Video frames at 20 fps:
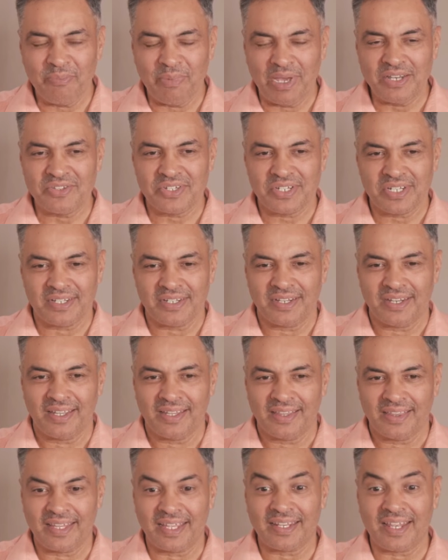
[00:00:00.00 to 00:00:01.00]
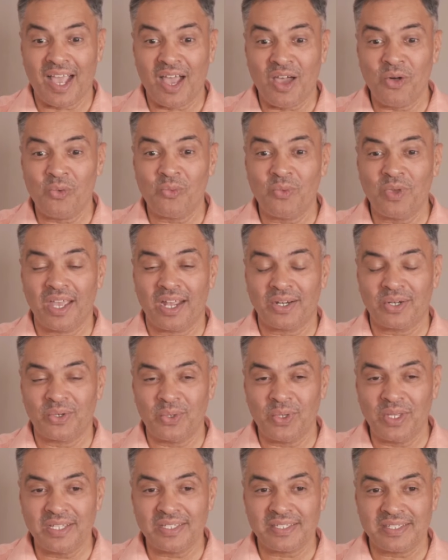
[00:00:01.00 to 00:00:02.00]
we mentioned, that how we
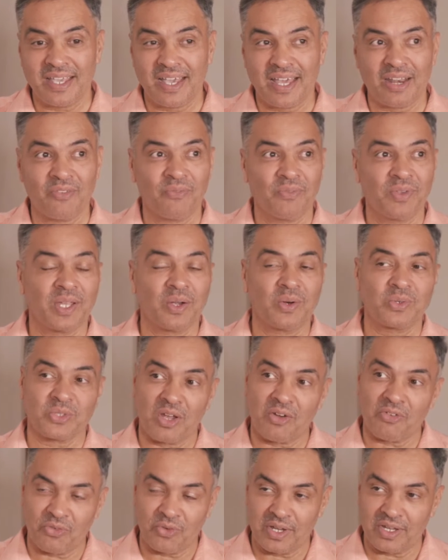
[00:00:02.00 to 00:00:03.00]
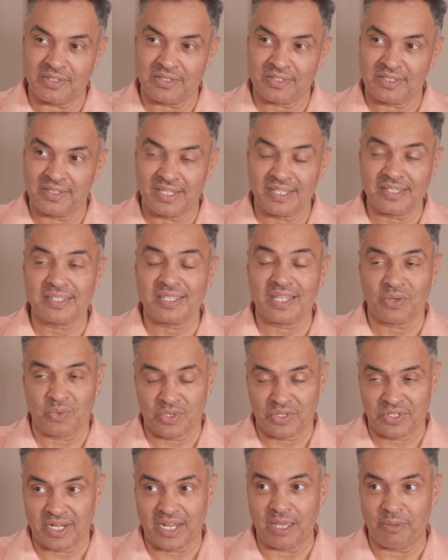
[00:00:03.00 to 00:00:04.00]
are doing CRM without softwares, this is the
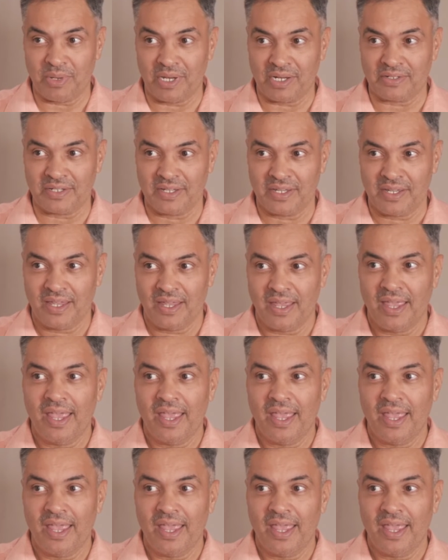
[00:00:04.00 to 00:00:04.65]
question I picked.